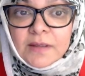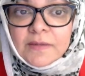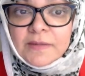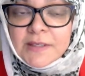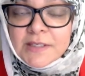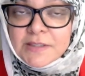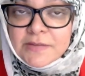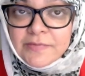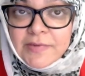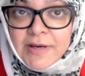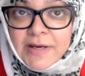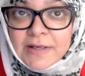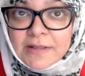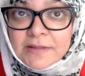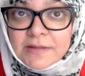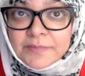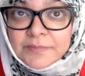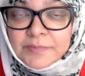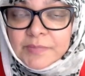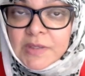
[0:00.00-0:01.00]
This
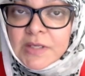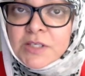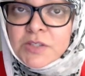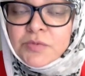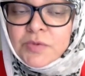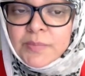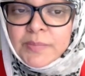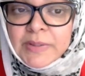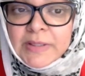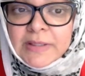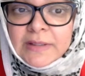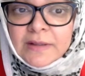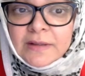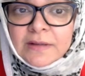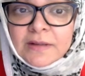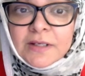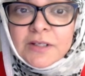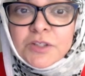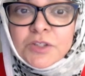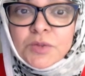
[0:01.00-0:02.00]
fact is
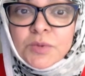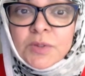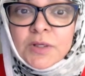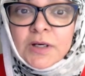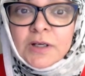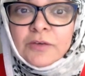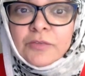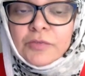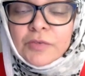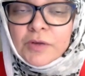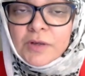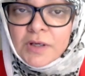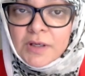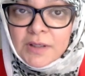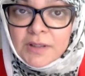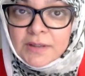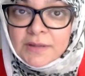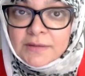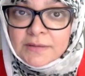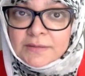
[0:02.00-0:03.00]
repeated in Surah
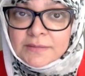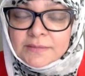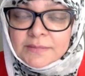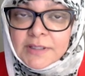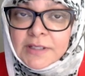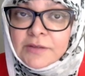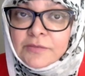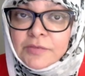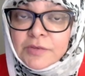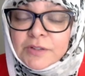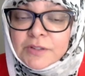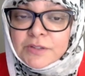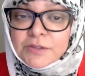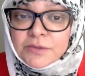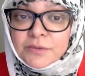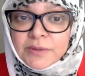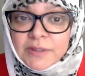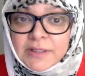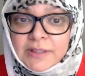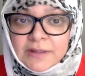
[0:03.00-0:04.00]
Al-Furqan in verse
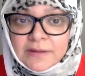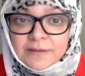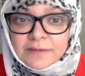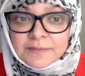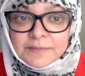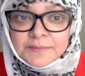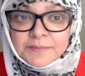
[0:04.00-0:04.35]
3,